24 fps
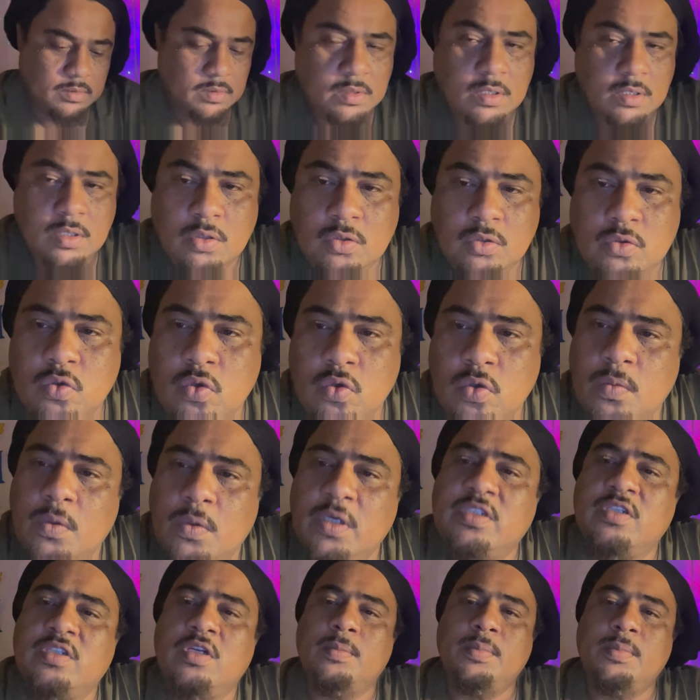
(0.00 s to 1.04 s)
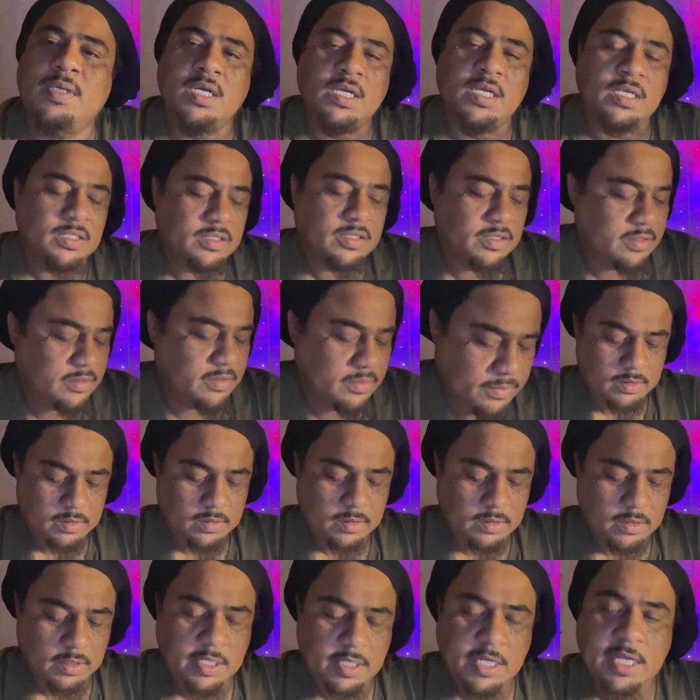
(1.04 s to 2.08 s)
YouTube, what's up, guys?
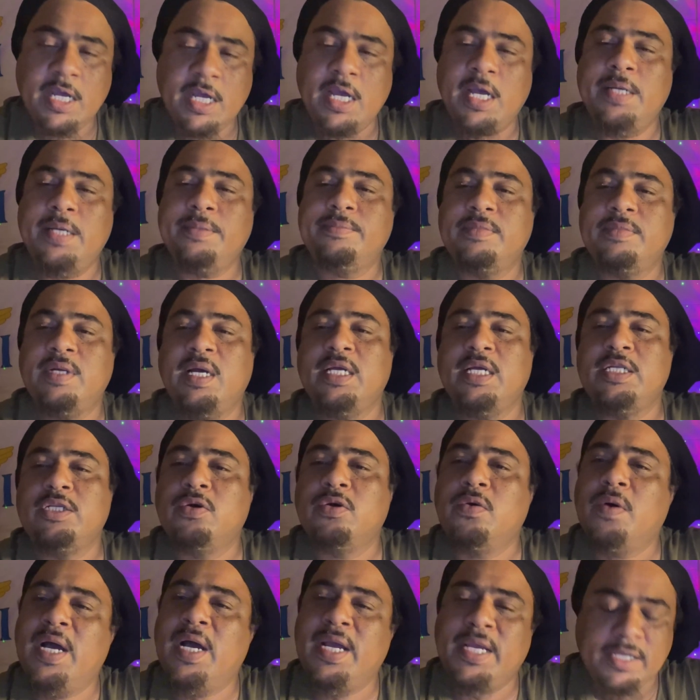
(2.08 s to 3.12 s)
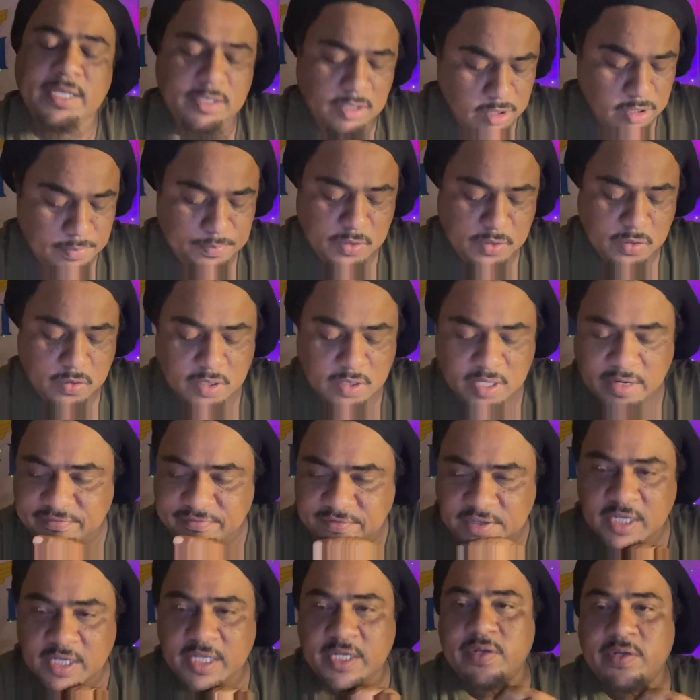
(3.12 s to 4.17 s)
Yeah, I know I ain't upload a
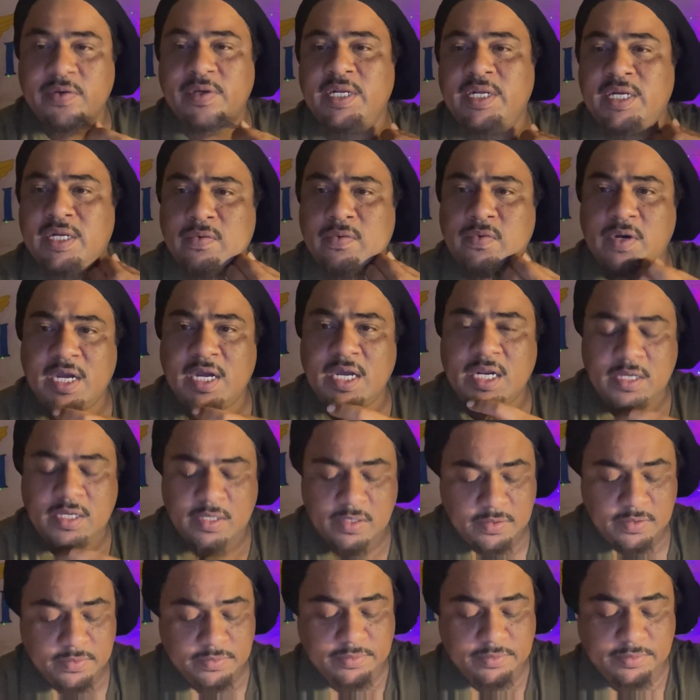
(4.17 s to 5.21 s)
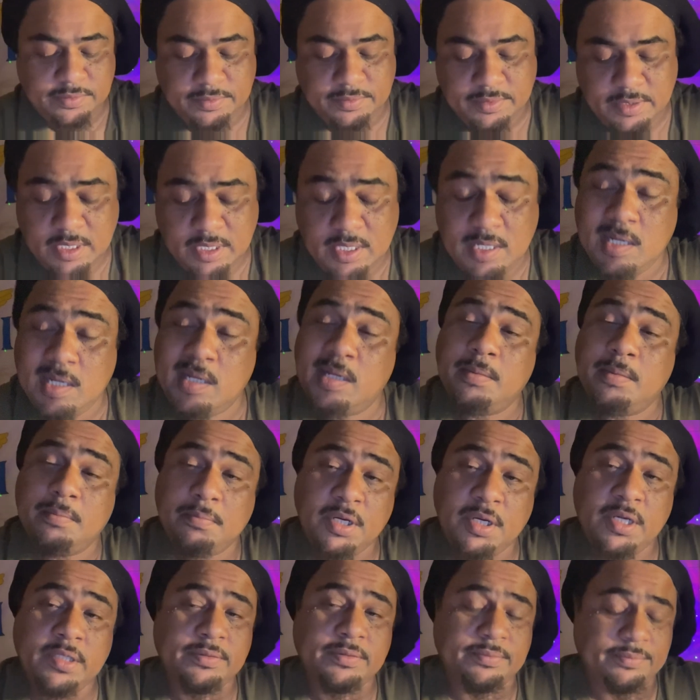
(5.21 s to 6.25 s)
video in a while, you know,
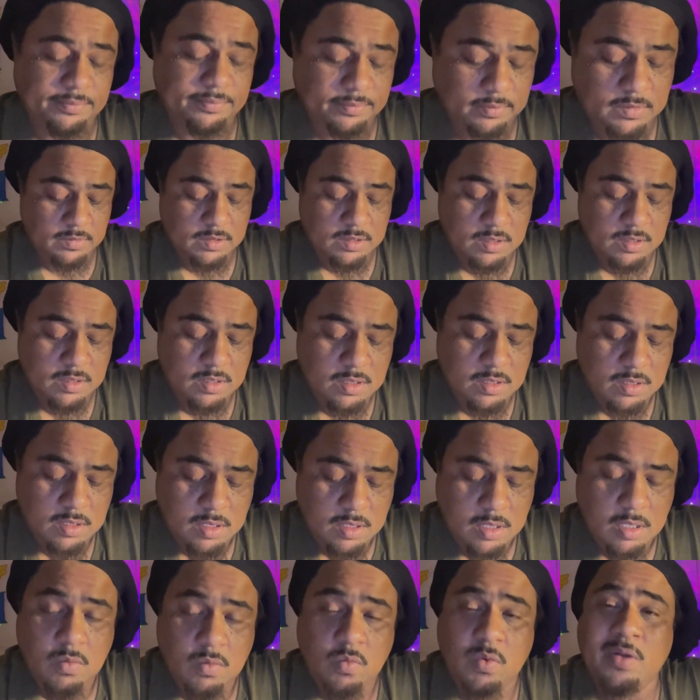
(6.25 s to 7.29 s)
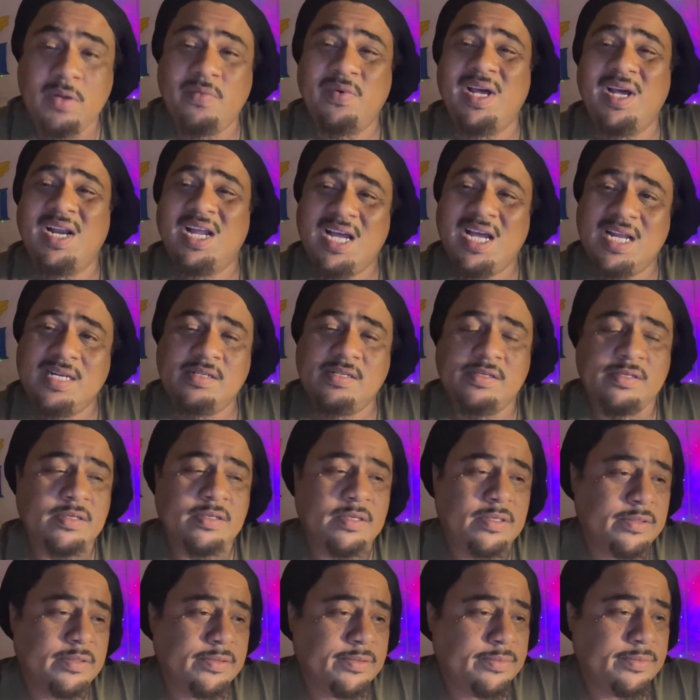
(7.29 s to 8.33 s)
but we had
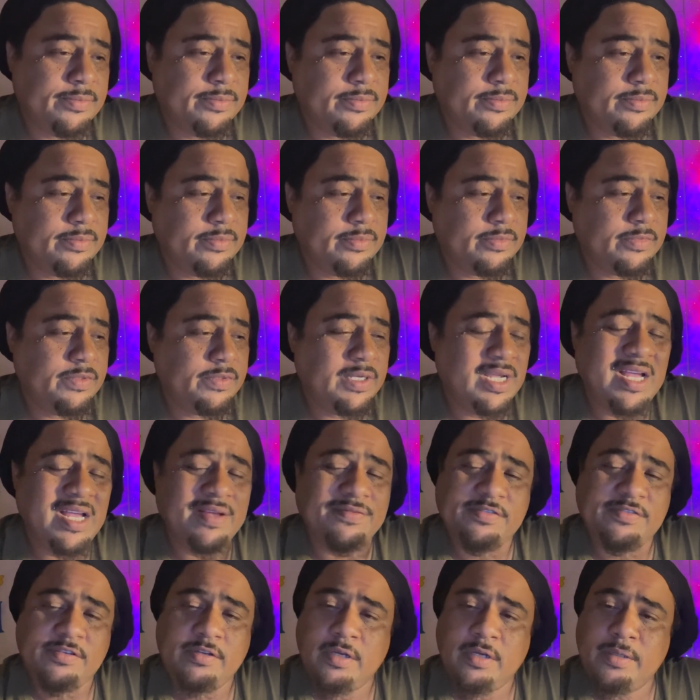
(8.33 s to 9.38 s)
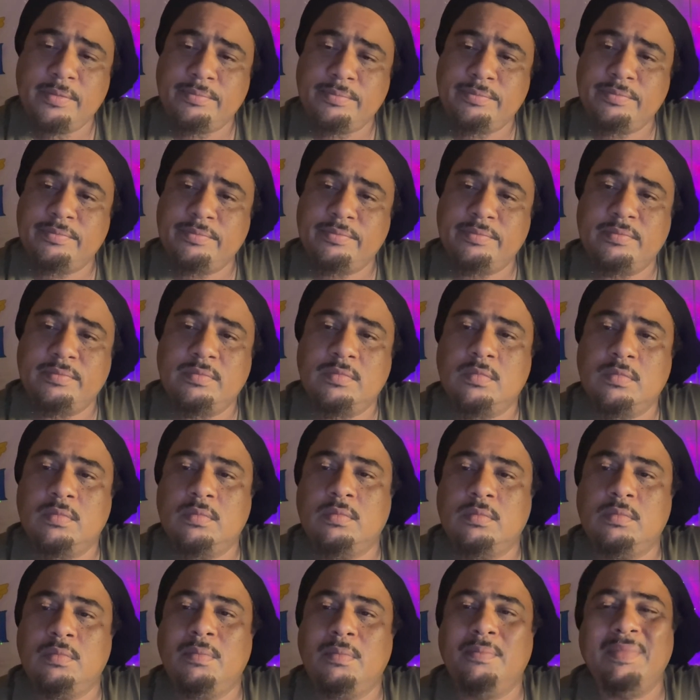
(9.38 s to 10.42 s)
some, we have some
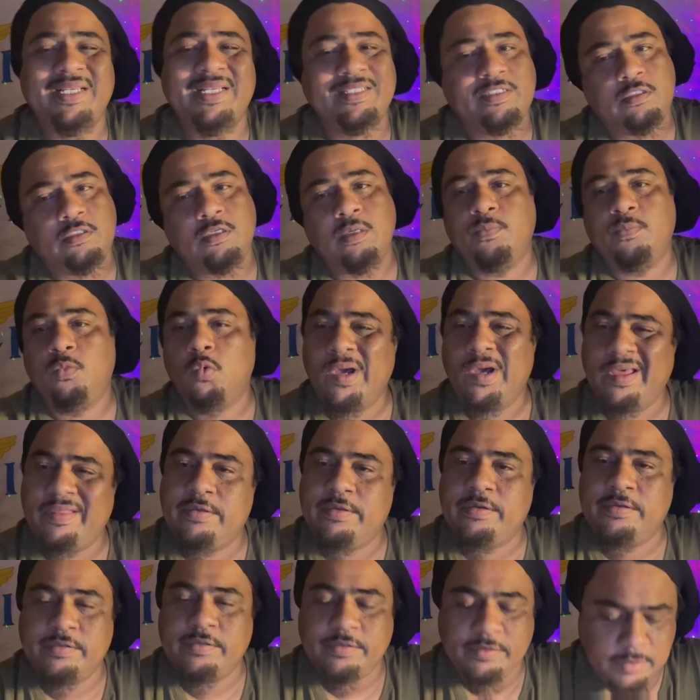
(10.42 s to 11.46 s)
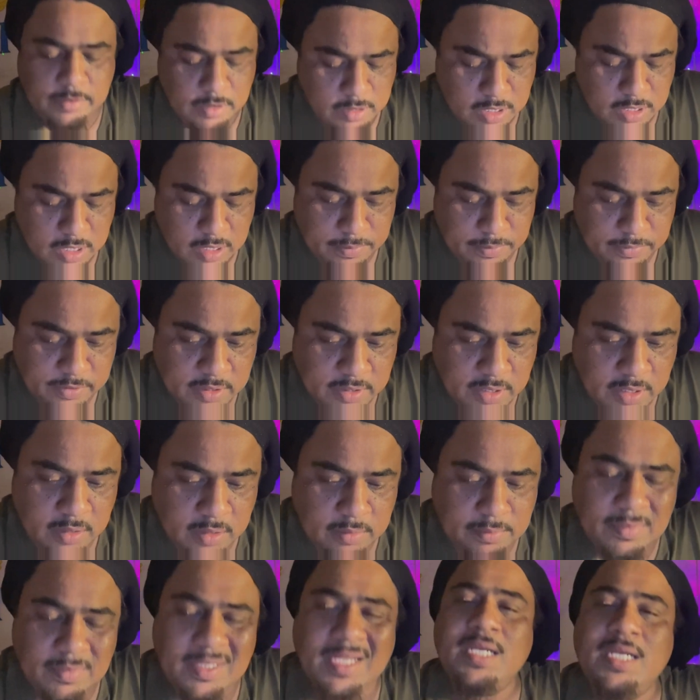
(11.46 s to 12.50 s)
messed up weathers, you know what I'm
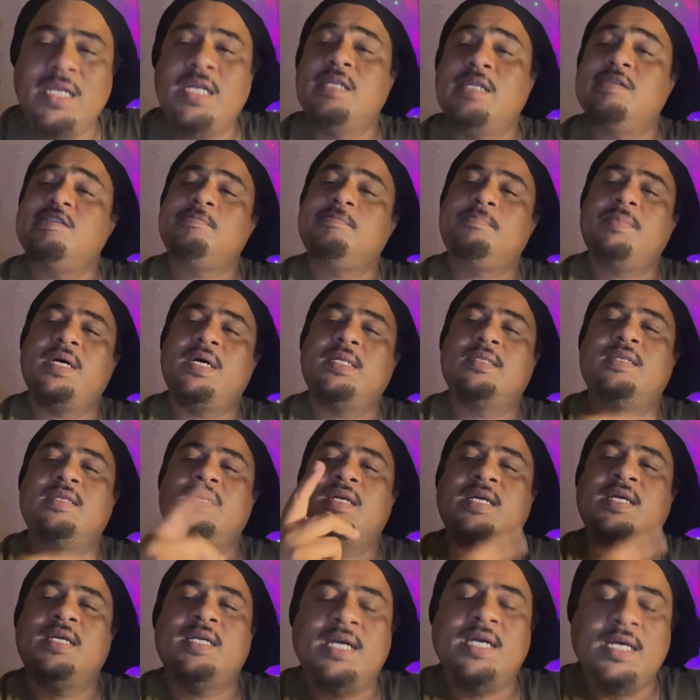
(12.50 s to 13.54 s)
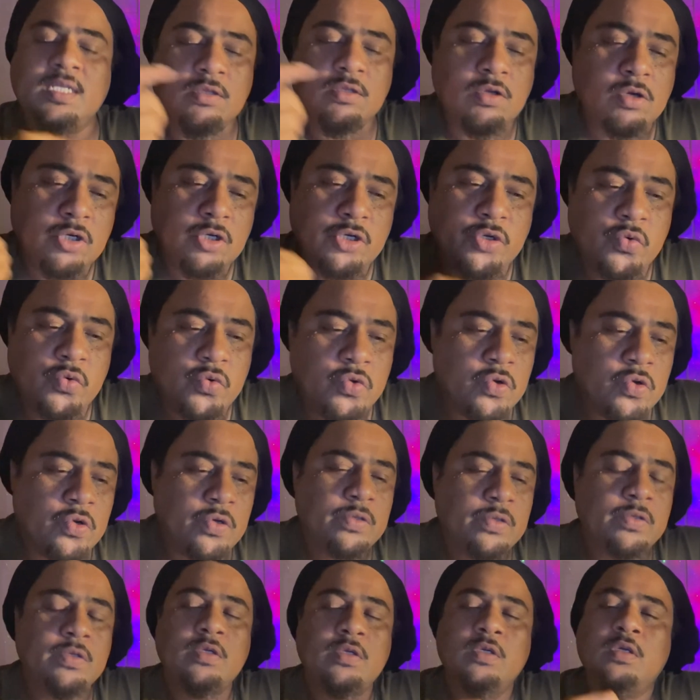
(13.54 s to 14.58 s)
saying? The little spot that I got down the road,
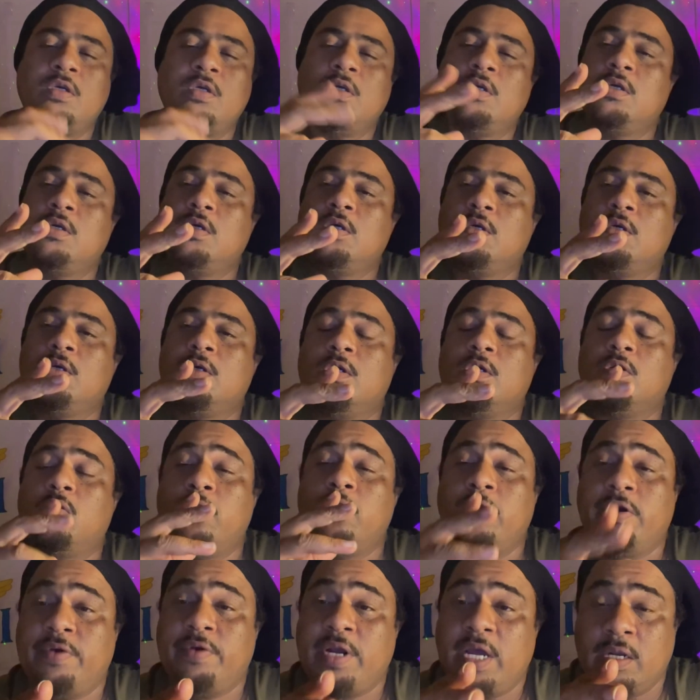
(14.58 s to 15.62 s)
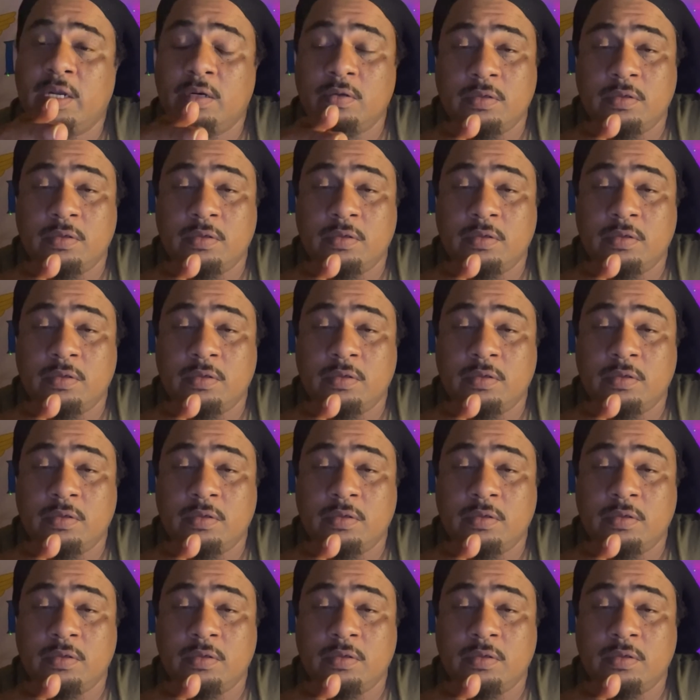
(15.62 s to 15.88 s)
where I